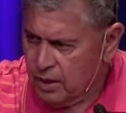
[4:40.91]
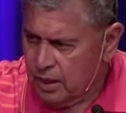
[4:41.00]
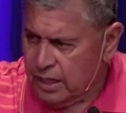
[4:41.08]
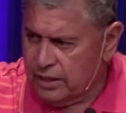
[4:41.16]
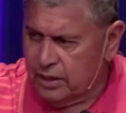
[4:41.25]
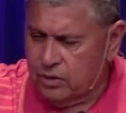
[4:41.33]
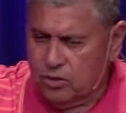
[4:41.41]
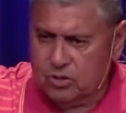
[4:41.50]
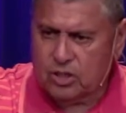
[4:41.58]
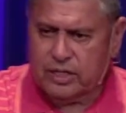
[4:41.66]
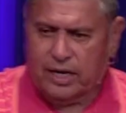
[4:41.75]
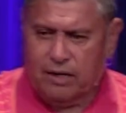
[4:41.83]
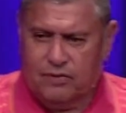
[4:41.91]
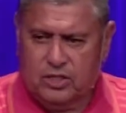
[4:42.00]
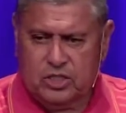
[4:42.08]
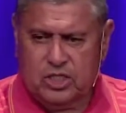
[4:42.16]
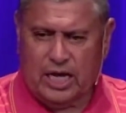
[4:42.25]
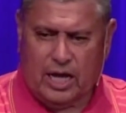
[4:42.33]
And then there's a Calvary
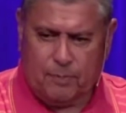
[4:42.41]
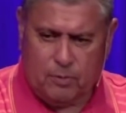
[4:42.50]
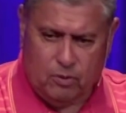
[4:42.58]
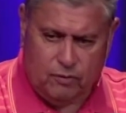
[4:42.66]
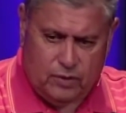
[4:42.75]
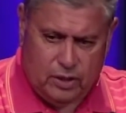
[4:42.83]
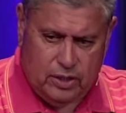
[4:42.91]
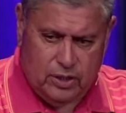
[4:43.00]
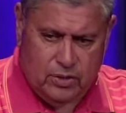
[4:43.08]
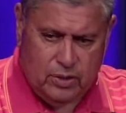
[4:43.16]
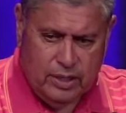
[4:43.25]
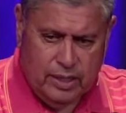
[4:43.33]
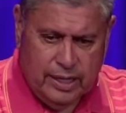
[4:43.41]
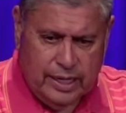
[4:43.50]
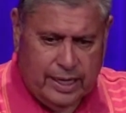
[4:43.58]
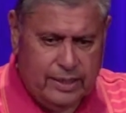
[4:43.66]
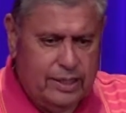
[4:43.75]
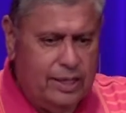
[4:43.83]
Chapel over here.
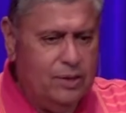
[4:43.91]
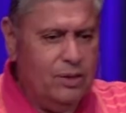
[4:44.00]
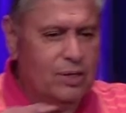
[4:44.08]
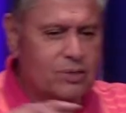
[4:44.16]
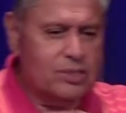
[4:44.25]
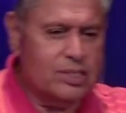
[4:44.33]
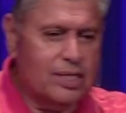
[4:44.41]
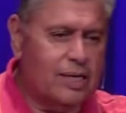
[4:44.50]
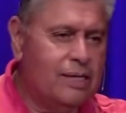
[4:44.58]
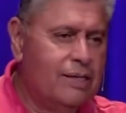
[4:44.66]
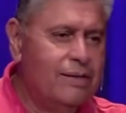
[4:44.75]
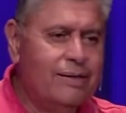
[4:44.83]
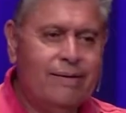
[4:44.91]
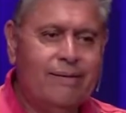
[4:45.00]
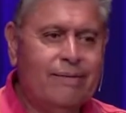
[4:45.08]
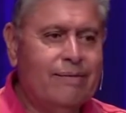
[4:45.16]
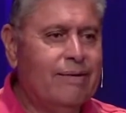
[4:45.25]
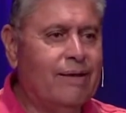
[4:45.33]
And then there's a
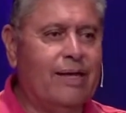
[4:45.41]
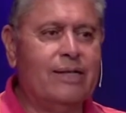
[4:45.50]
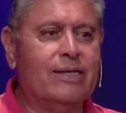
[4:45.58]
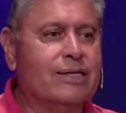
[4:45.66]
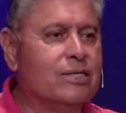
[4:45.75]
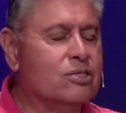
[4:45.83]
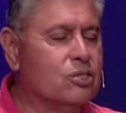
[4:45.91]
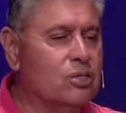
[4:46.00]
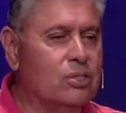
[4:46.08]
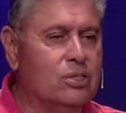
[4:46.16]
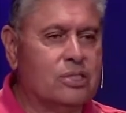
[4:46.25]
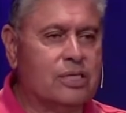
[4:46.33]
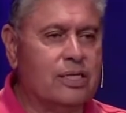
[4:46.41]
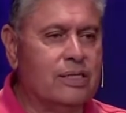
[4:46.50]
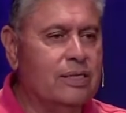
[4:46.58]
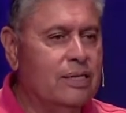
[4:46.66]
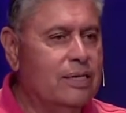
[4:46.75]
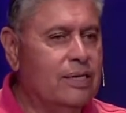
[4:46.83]
Anglican church and
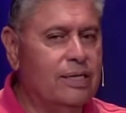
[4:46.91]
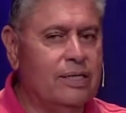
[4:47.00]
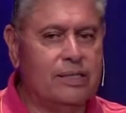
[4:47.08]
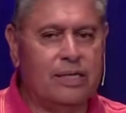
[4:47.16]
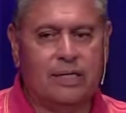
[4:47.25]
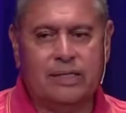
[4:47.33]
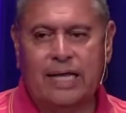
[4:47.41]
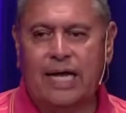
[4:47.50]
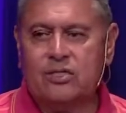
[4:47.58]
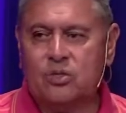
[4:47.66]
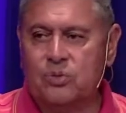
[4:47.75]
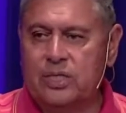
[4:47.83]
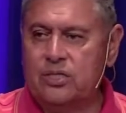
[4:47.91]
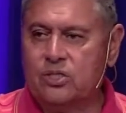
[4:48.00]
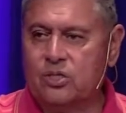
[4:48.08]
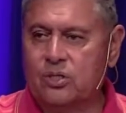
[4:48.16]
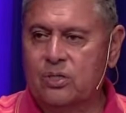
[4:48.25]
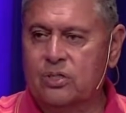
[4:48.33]
a Nazarene
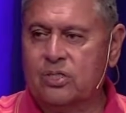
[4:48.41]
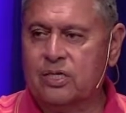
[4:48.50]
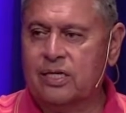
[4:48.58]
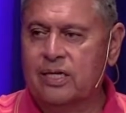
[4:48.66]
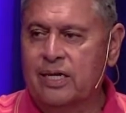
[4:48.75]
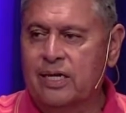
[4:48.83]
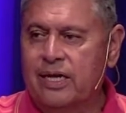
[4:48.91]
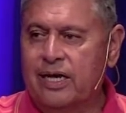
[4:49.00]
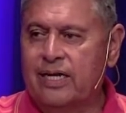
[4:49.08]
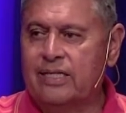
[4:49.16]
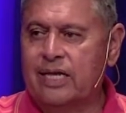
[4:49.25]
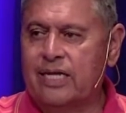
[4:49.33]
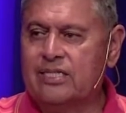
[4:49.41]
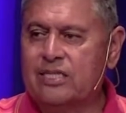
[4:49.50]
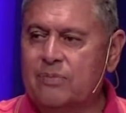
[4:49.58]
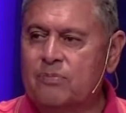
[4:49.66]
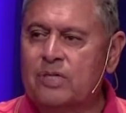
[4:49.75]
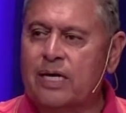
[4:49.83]
church. And
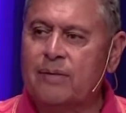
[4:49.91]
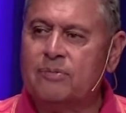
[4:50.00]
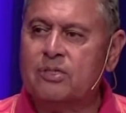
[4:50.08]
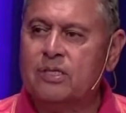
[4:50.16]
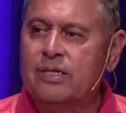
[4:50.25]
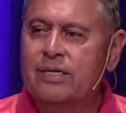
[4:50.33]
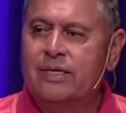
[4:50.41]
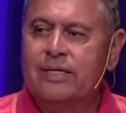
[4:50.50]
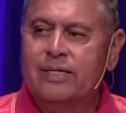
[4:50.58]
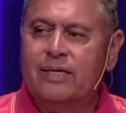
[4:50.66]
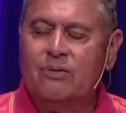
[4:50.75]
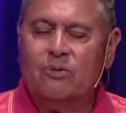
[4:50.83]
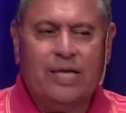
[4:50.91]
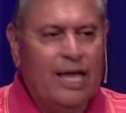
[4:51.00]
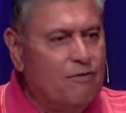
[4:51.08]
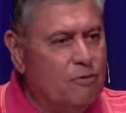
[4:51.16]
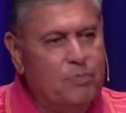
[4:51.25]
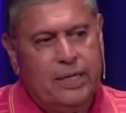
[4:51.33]
sometimes we
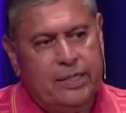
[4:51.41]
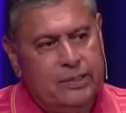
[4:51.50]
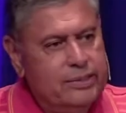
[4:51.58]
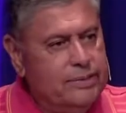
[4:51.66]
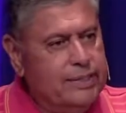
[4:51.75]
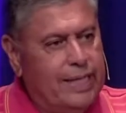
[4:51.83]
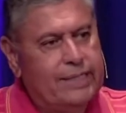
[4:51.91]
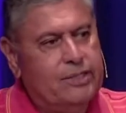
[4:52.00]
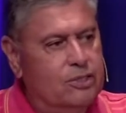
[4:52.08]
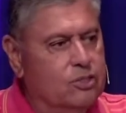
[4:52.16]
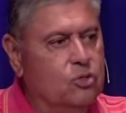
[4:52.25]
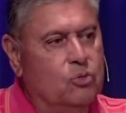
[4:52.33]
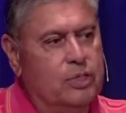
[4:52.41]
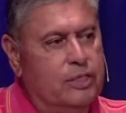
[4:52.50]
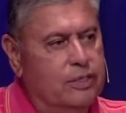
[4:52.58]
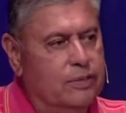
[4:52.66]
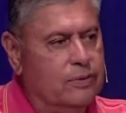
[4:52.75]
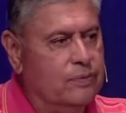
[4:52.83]
haven't been that good to one
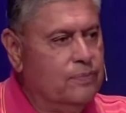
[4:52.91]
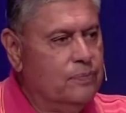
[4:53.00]
another.